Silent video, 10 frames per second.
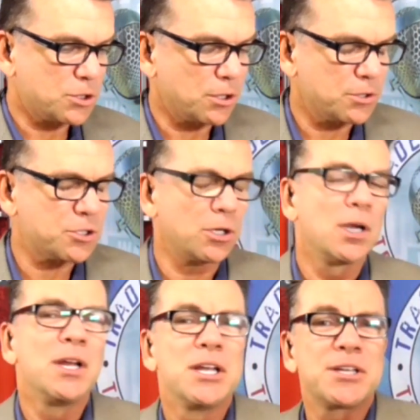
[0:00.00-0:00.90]
Sure, sure.
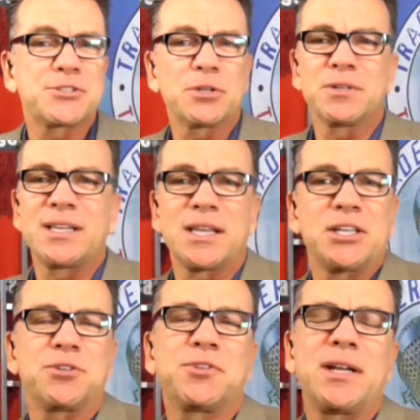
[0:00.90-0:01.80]
And certainly,
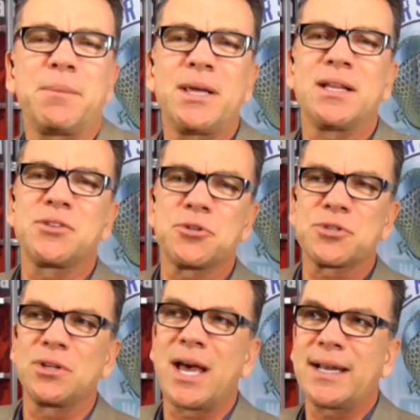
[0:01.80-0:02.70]
like you said, I mean,
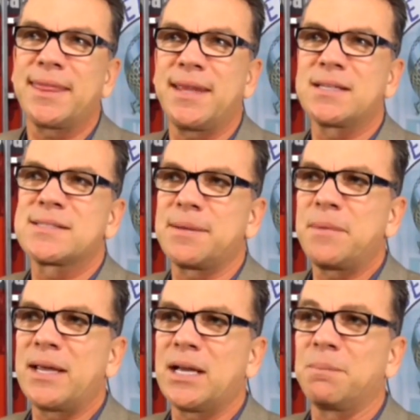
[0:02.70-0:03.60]
there's a lot of things
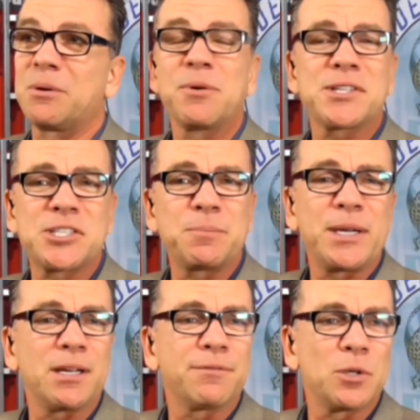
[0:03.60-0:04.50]
that make up a
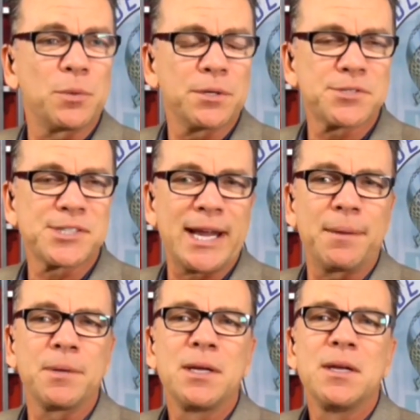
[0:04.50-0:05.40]
recipe, if you will,
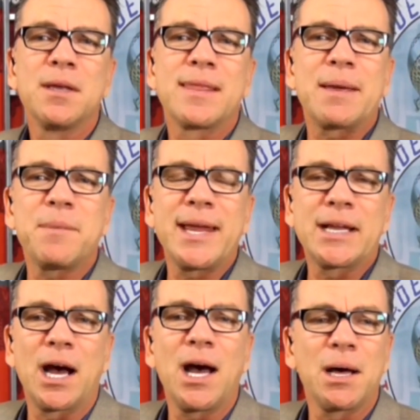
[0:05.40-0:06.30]
Sam, that
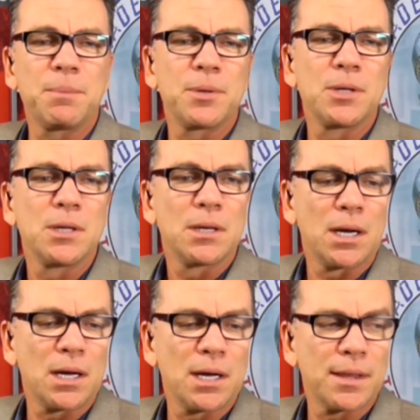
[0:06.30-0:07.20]
make up
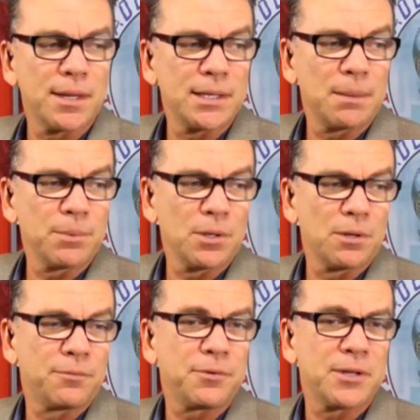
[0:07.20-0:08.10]
the
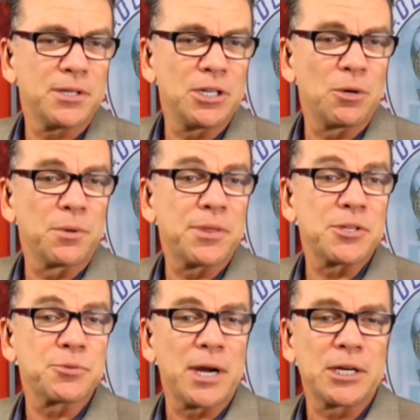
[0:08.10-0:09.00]
number of, you know, with
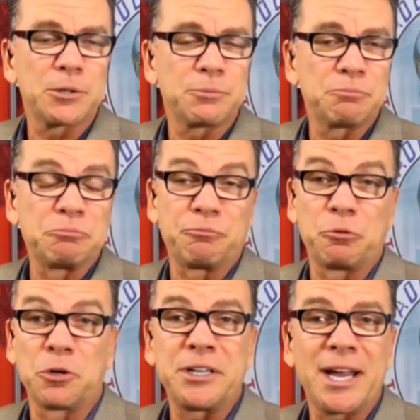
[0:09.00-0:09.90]
this record
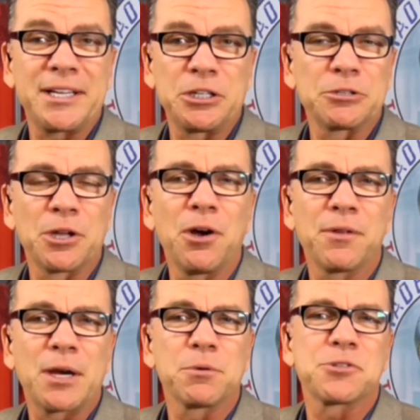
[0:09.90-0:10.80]
49-year
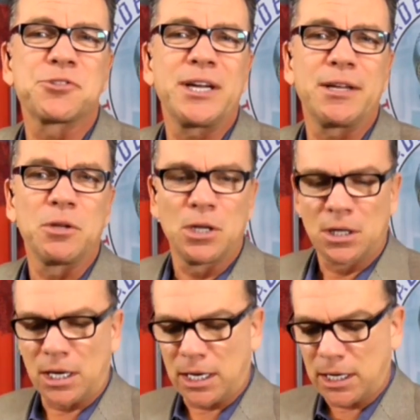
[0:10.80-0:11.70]
low that we're seeing,
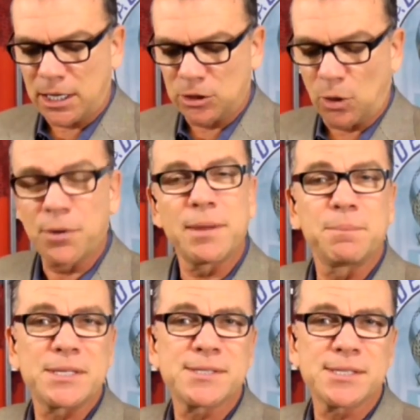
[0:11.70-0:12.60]
growth
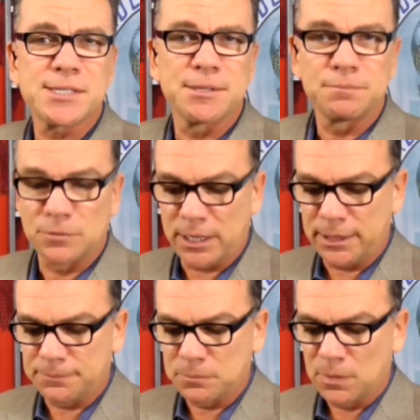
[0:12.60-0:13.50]
in business,
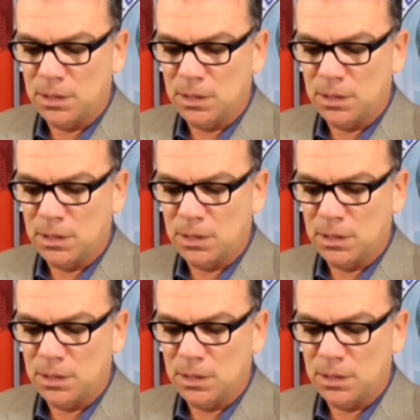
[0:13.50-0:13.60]
right?